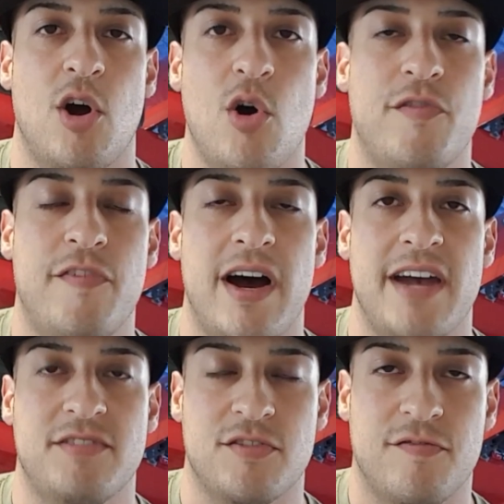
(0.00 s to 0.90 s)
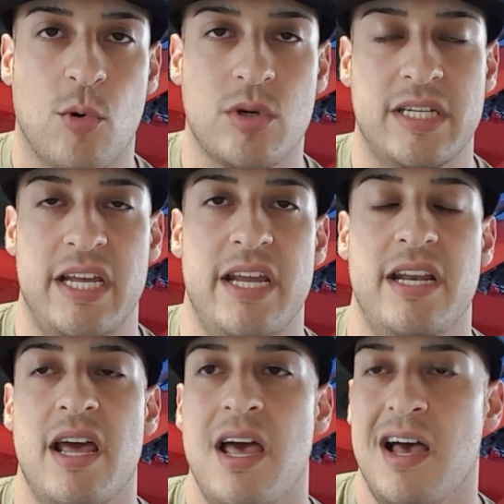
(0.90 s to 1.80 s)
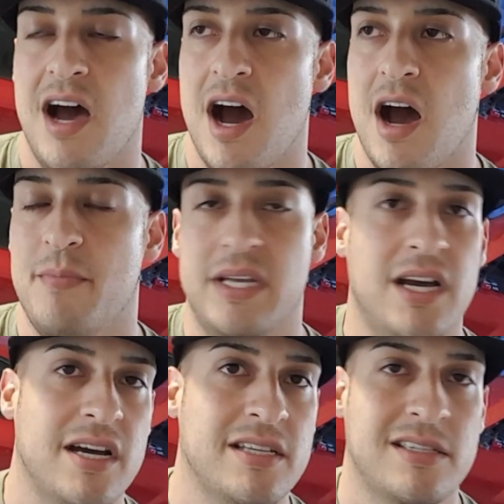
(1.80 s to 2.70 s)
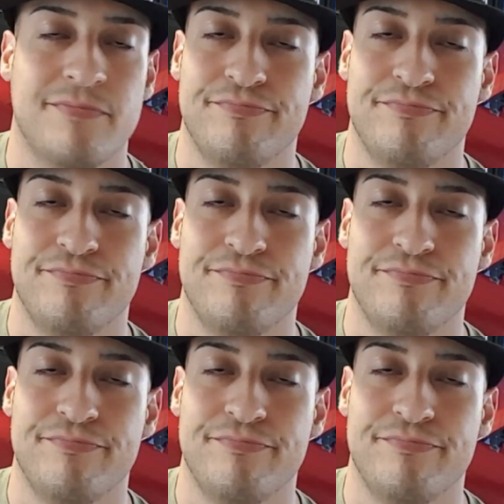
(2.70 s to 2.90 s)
05 to 14, because